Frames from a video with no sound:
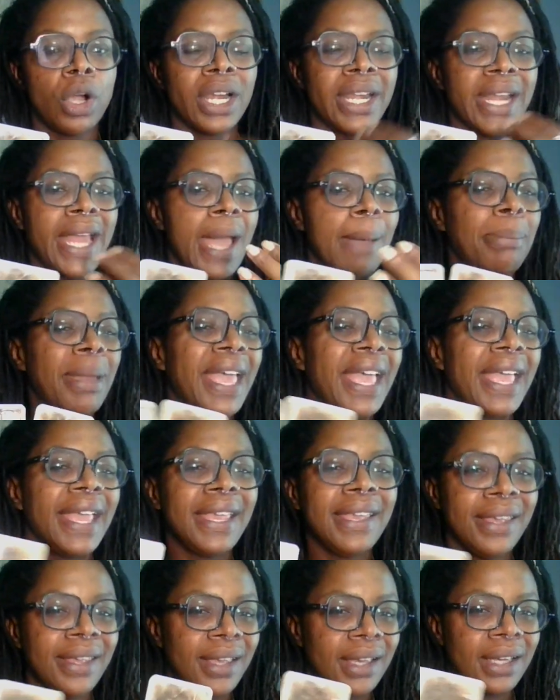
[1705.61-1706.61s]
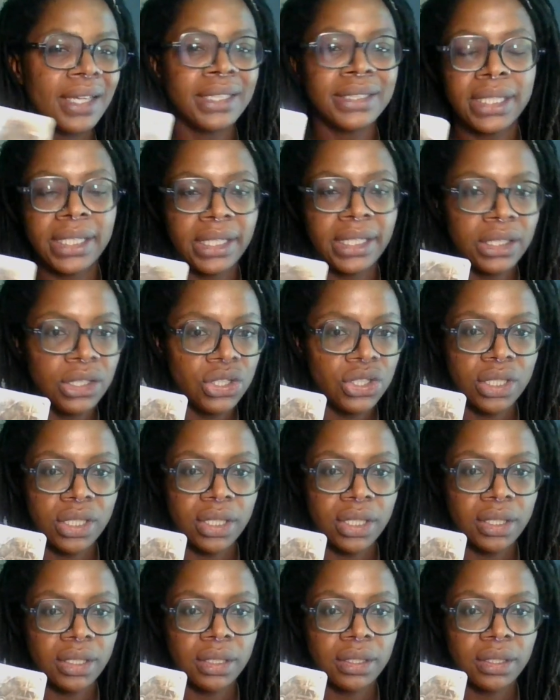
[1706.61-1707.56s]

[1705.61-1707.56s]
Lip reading: are not paying attention,